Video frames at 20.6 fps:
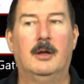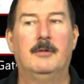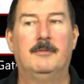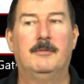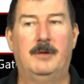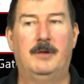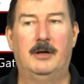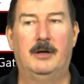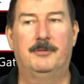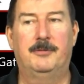
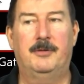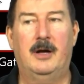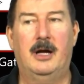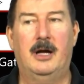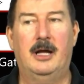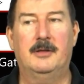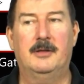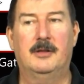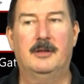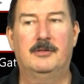
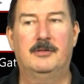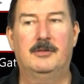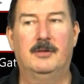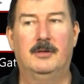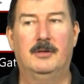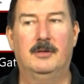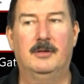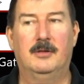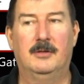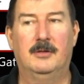Verify the
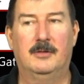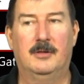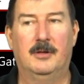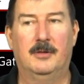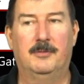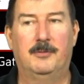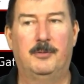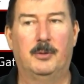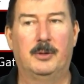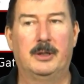
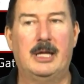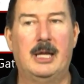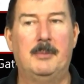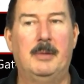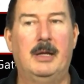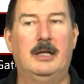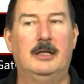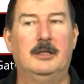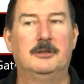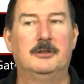FortiGate
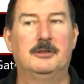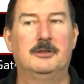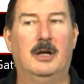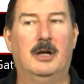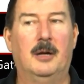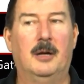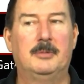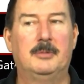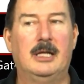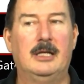manager
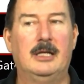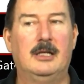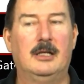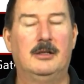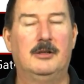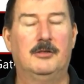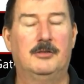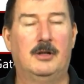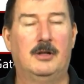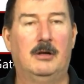updated
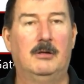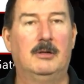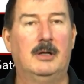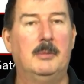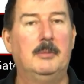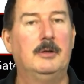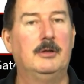the serial number.